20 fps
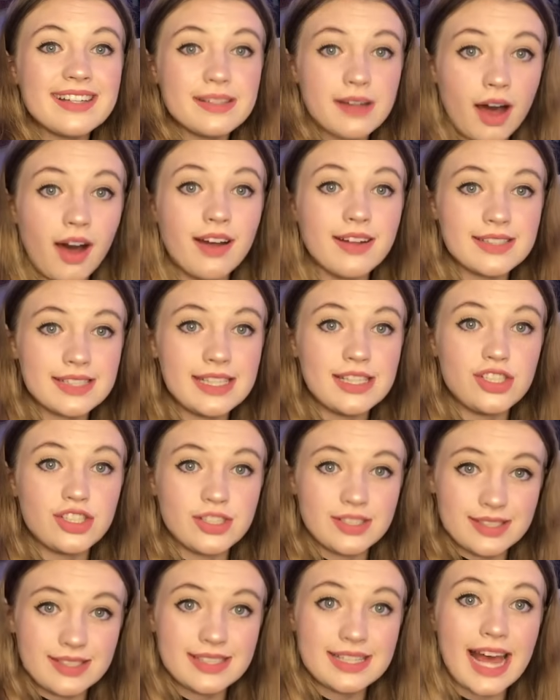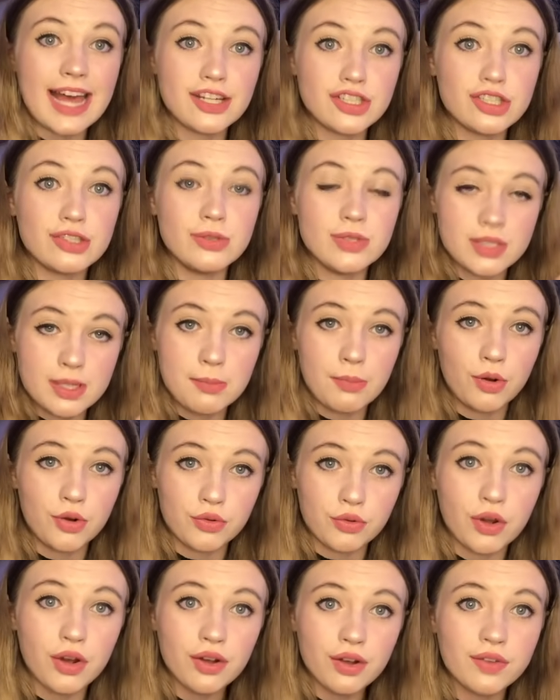art teacher's statues to mod
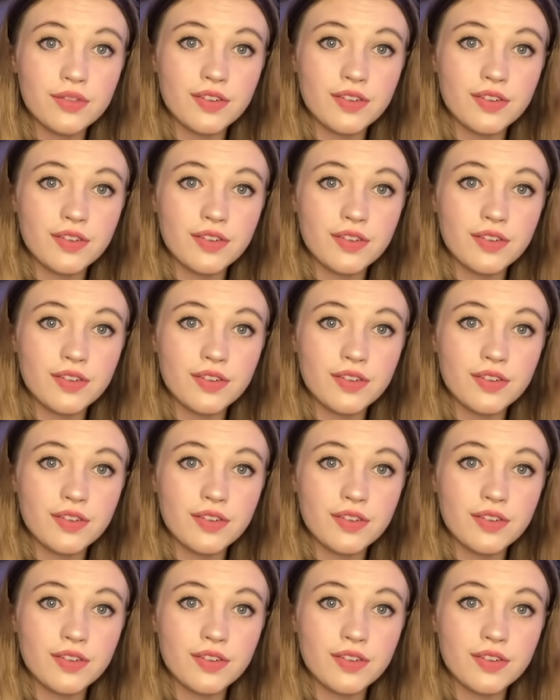rock